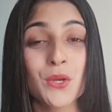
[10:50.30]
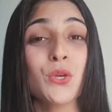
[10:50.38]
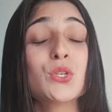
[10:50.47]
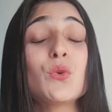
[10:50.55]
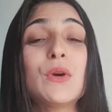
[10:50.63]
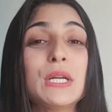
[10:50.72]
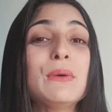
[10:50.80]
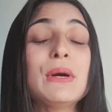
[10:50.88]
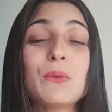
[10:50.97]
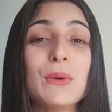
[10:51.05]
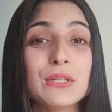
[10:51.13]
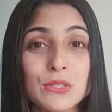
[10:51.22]
So what you
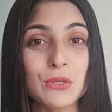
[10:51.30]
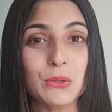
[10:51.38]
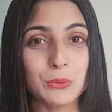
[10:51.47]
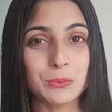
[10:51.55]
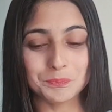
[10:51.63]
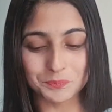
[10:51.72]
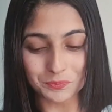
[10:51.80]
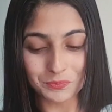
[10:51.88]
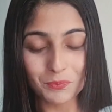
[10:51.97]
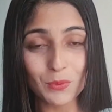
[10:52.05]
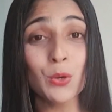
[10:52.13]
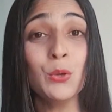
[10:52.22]
are going to do,
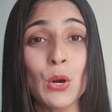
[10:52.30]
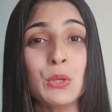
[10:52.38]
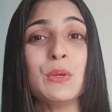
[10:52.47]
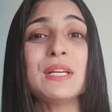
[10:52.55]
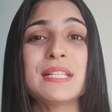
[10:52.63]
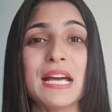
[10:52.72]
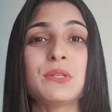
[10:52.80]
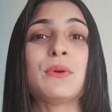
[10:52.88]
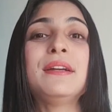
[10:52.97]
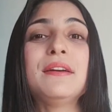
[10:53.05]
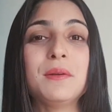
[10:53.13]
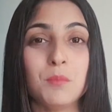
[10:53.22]
not to
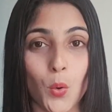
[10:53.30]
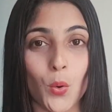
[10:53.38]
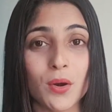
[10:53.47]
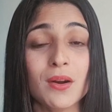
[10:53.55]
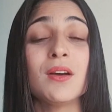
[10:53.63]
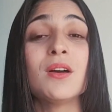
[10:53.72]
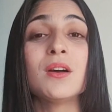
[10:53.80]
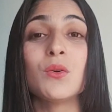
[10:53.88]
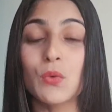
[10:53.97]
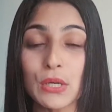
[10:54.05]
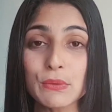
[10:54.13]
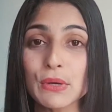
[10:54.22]
exaggerate it more,
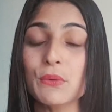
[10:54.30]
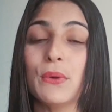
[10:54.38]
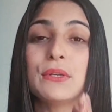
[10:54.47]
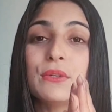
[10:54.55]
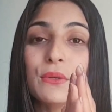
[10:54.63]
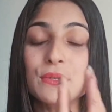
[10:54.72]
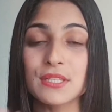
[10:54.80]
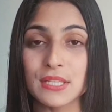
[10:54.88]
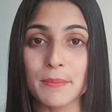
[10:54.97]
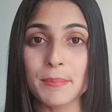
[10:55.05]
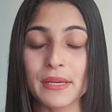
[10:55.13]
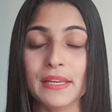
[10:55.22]
what you are going to do
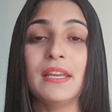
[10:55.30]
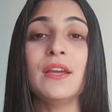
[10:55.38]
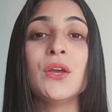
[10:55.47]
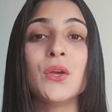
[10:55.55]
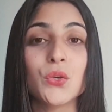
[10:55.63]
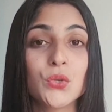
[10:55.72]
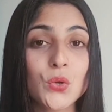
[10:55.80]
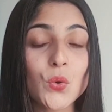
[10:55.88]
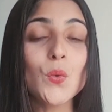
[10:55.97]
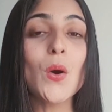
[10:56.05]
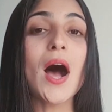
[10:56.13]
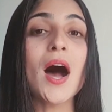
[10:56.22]
simply,
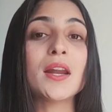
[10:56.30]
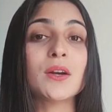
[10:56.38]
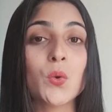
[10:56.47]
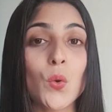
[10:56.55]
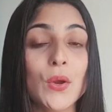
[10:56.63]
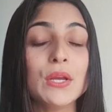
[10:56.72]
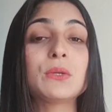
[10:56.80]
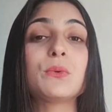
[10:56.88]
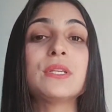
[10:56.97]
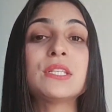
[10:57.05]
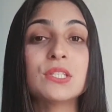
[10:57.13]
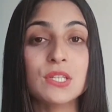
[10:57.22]
you are going to
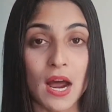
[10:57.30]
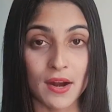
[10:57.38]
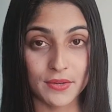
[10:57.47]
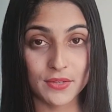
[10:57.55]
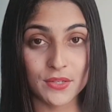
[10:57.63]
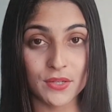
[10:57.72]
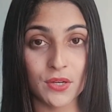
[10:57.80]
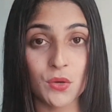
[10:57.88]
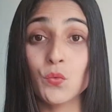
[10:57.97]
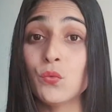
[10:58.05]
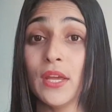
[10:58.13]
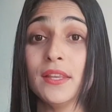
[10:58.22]
start
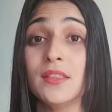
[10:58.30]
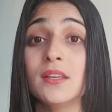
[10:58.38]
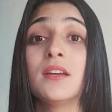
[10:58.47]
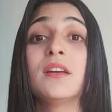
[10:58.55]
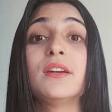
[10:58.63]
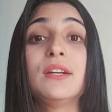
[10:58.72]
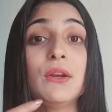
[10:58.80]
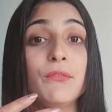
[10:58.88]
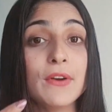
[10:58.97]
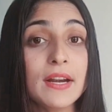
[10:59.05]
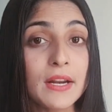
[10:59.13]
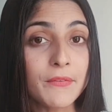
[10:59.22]
with
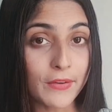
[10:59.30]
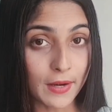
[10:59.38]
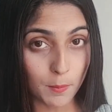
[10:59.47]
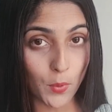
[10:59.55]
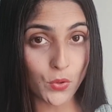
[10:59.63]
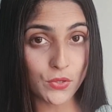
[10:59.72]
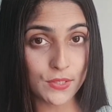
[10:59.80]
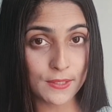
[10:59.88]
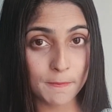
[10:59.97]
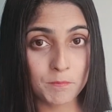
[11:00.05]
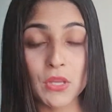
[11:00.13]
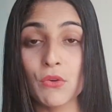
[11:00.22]
different books,
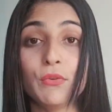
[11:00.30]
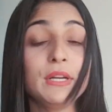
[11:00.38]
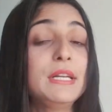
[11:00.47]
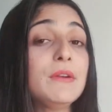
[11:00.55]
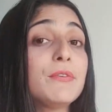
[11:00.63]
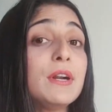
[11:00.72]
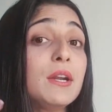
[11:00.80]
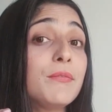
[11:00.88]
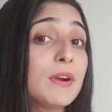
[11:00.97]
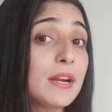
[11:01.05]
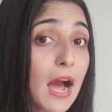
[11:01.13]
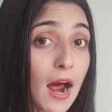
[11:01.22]
with
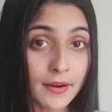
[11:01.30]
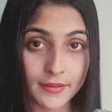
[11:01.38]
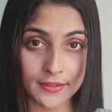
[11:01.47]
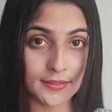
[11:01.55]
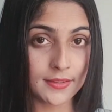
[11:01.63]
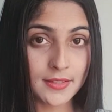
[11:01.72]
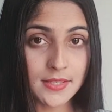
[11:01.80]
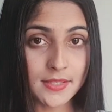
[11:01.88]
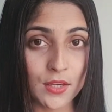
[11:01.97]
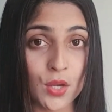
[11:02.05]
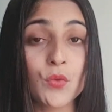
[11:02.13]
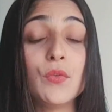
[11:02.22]
different articles,
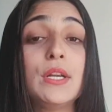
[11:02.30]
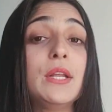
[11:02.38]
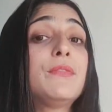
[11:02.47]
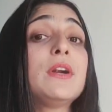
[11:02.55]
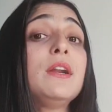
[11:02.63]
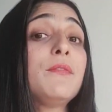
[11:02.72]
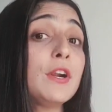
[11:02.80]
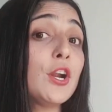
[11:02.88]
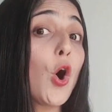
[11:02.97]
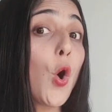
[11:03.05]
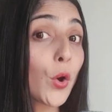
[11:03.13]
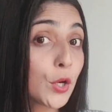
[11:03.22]
with different
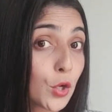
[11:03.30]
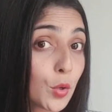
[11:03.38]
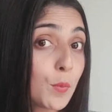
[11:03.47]
audio